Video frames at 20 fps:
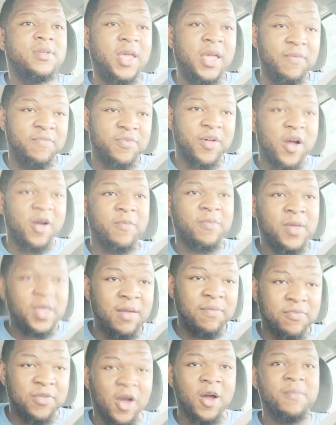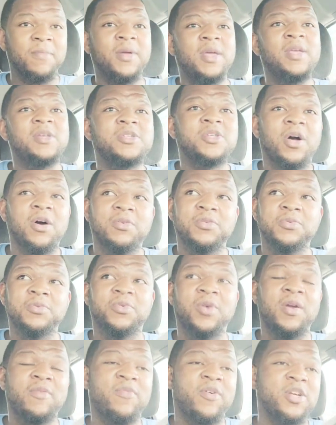Keith Thurman, Keith Thurman, he showed
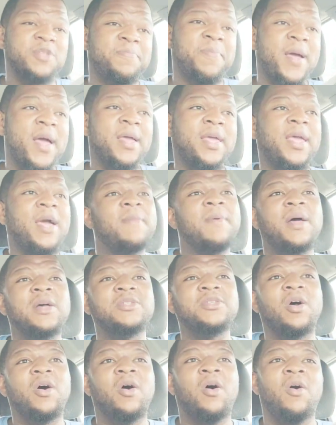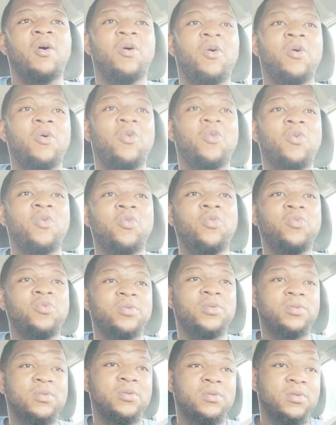some grit versus Pacquiao, but that's an old,
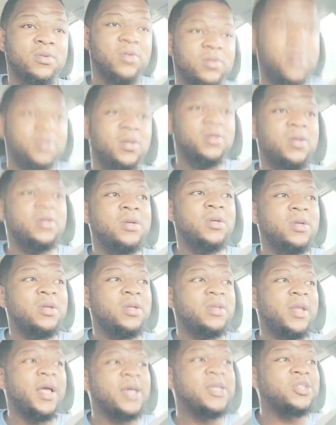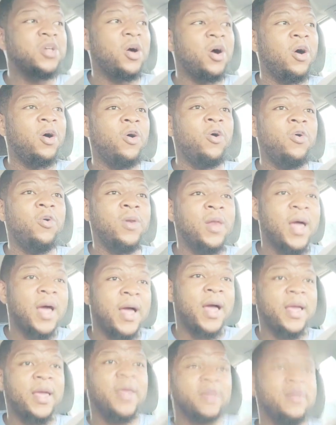that's an old
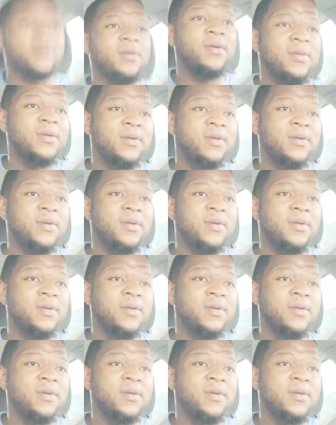line.